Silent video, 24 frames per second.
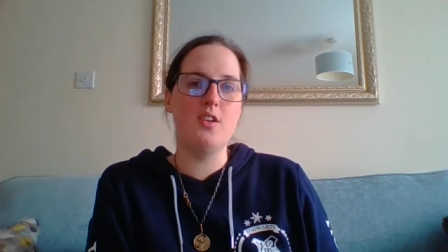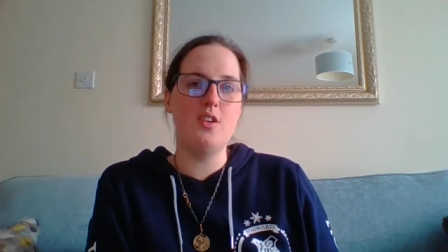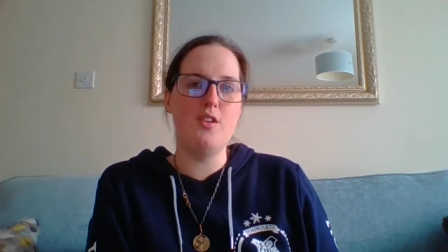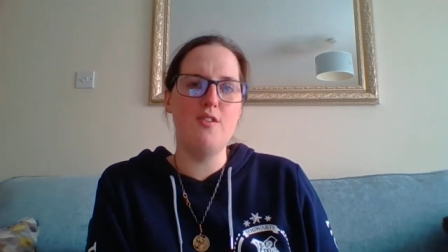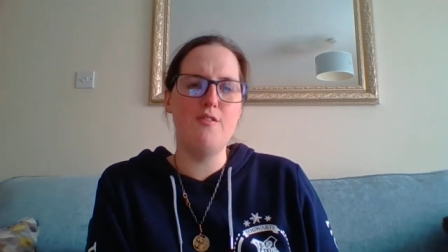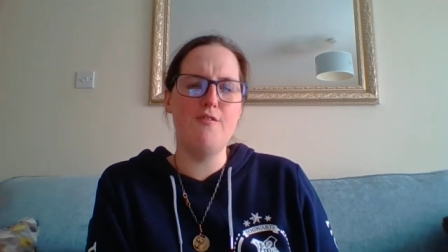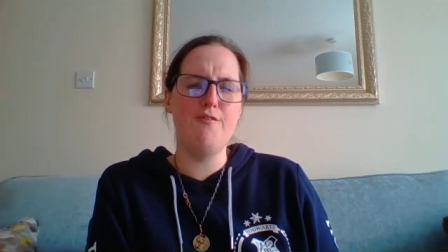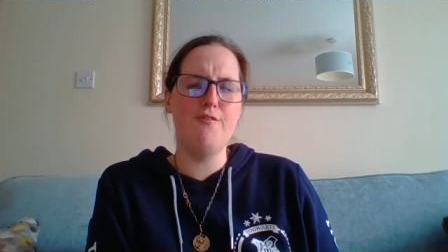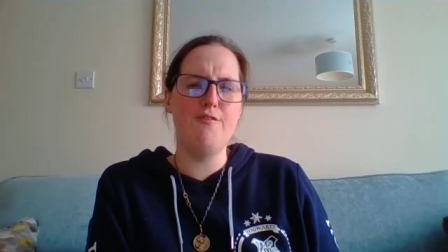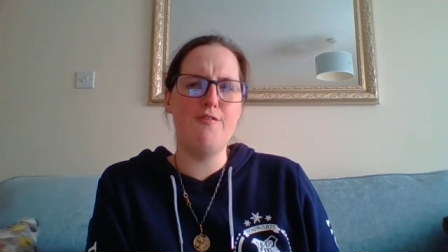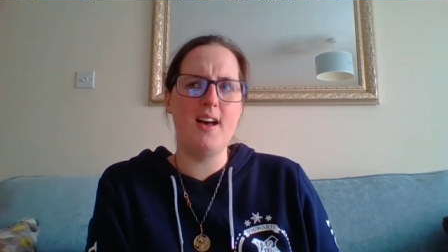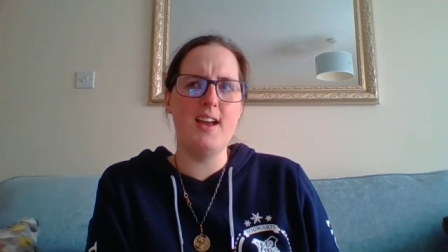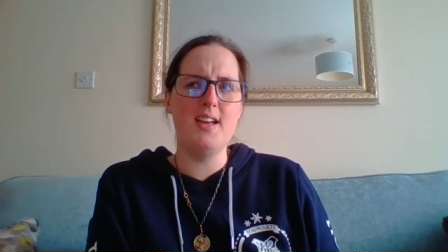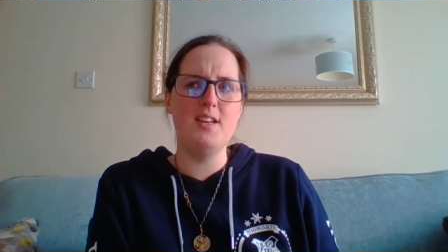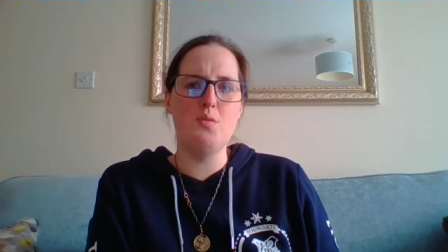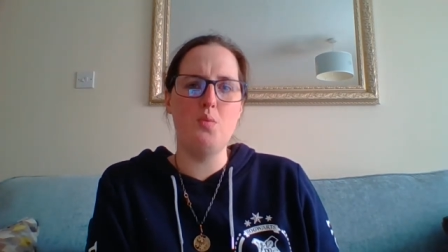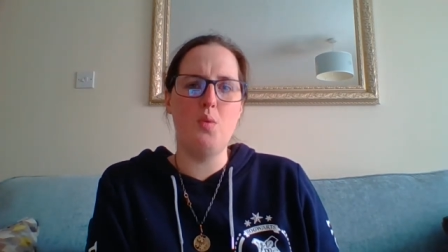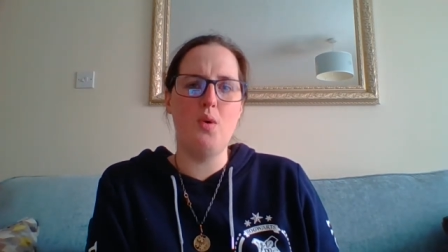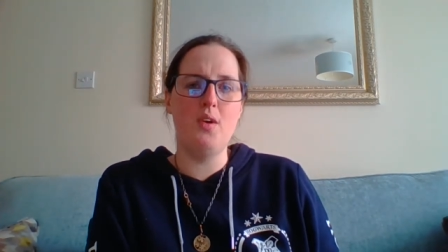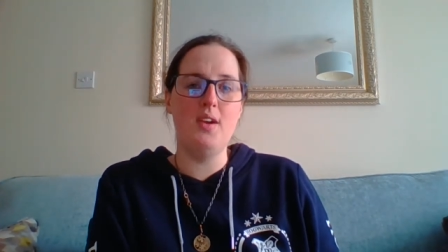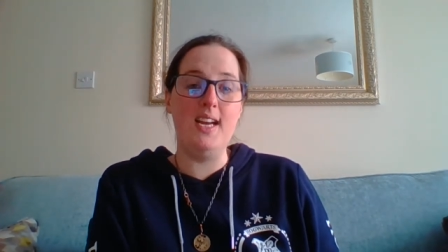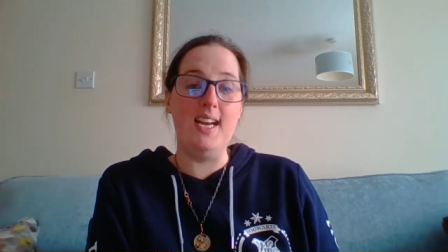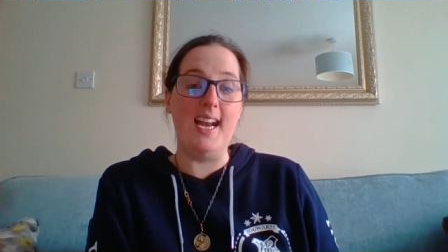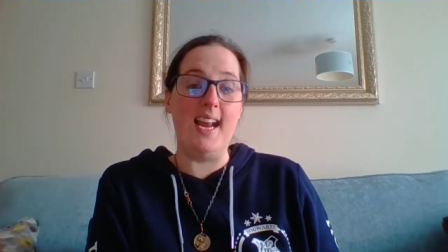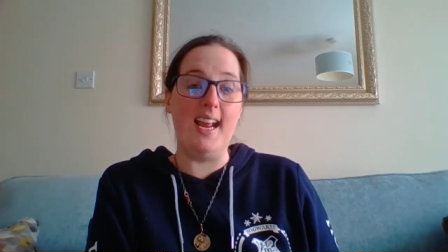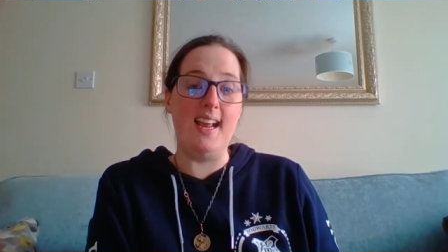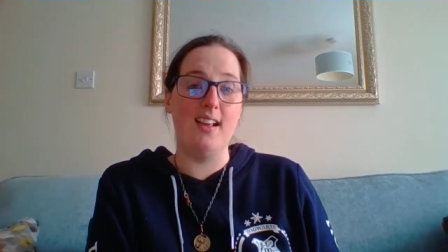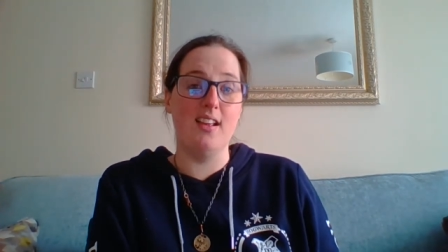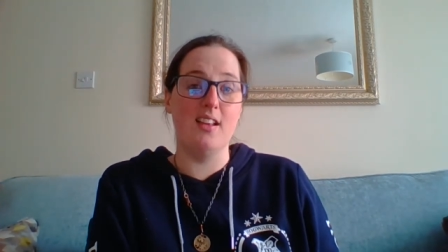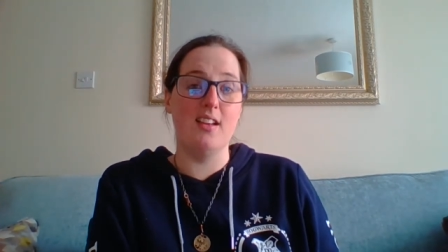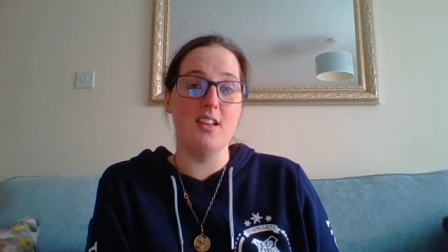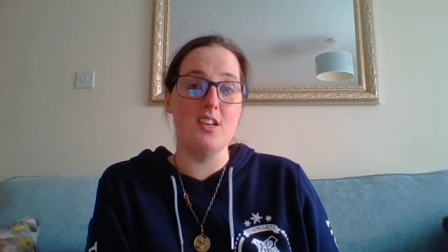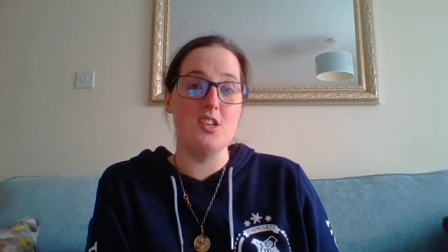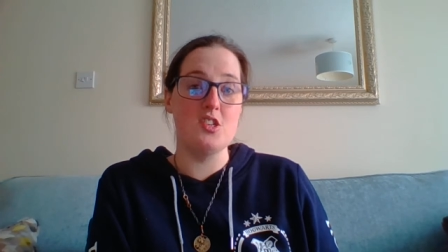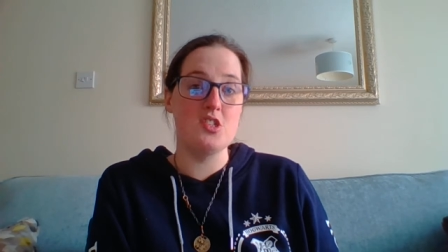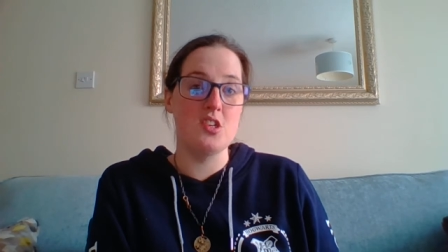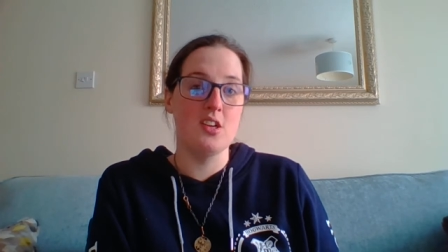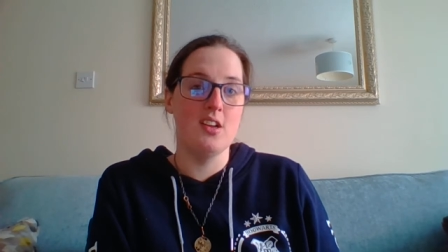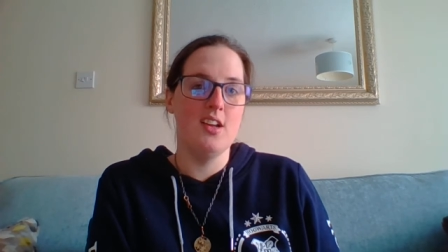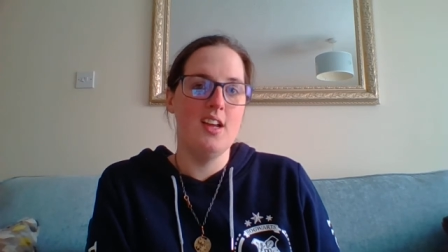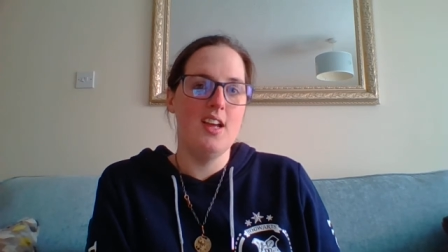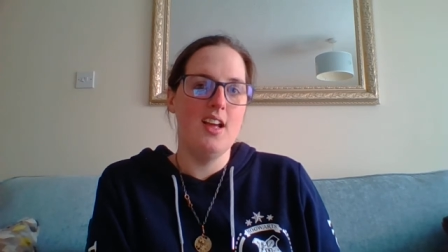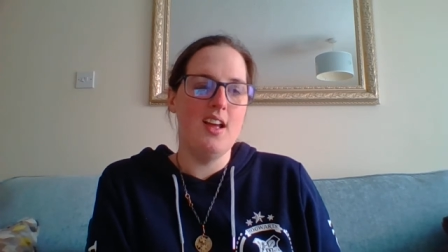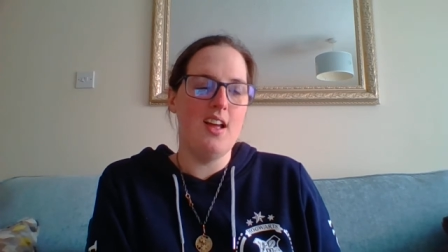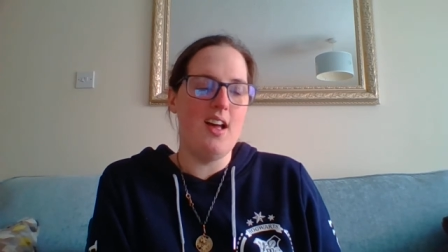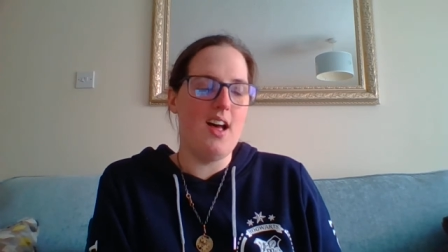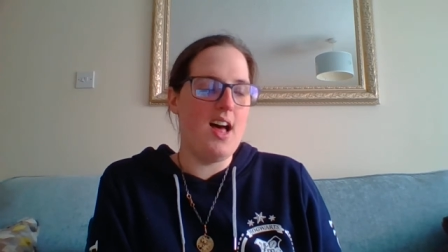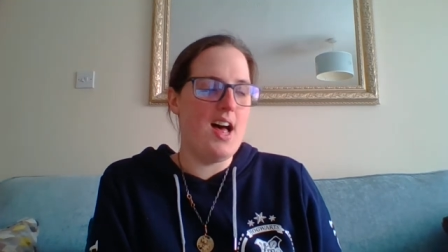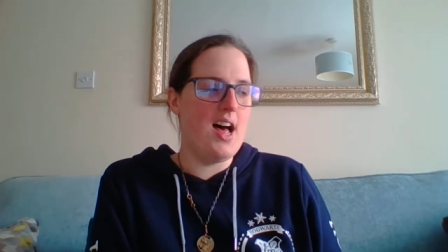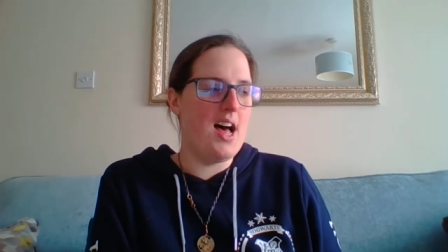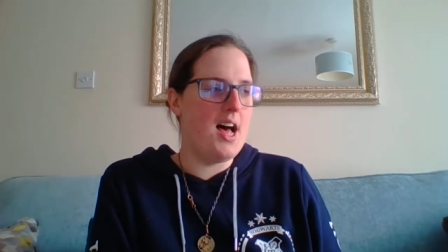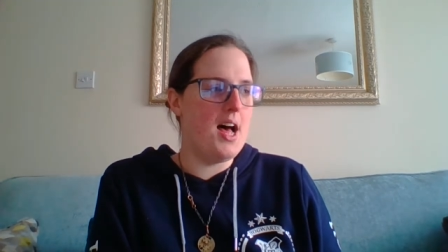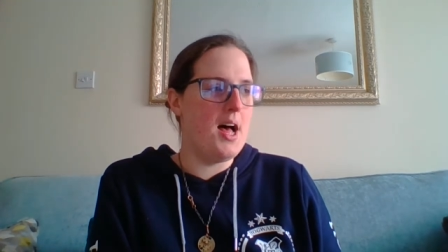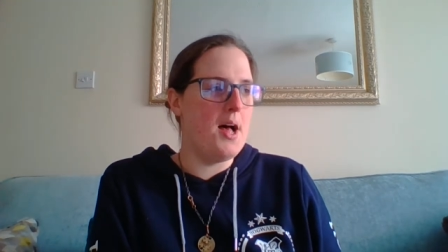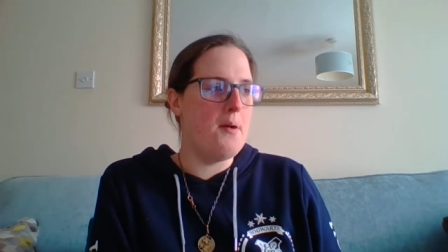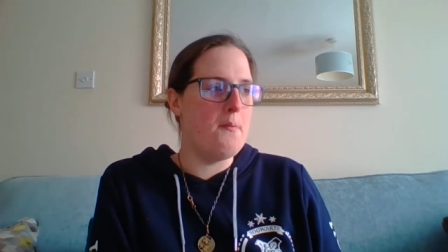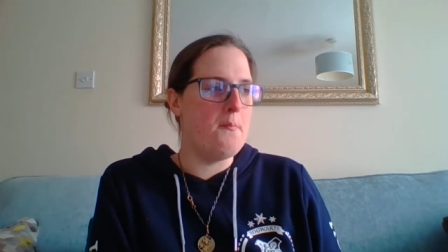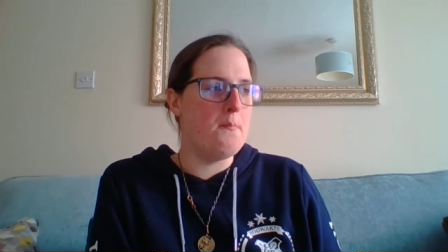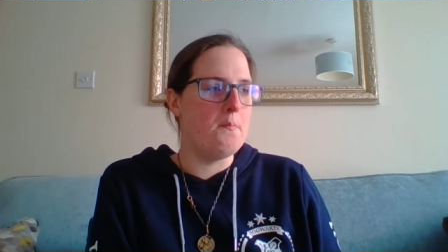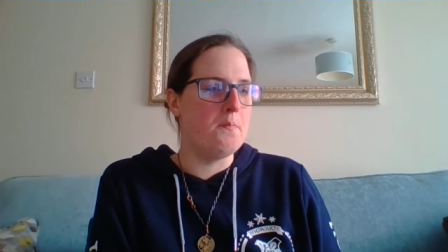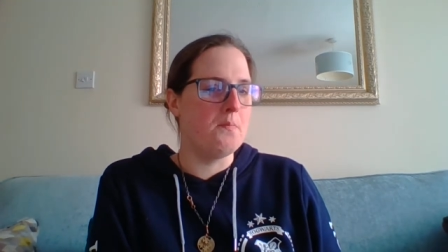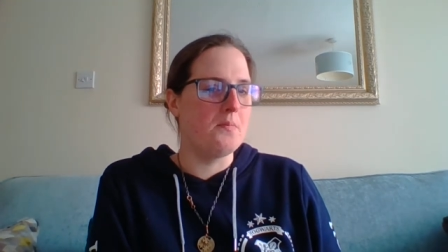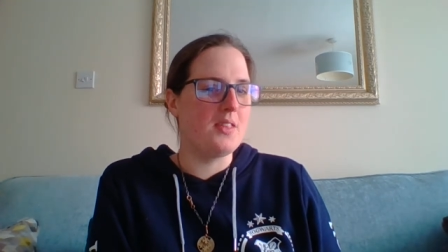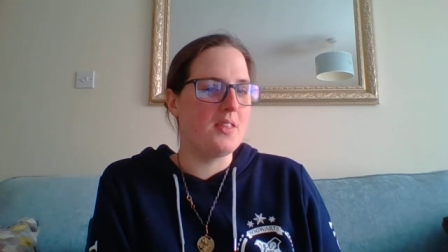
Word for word: couldn't find one in English. Um,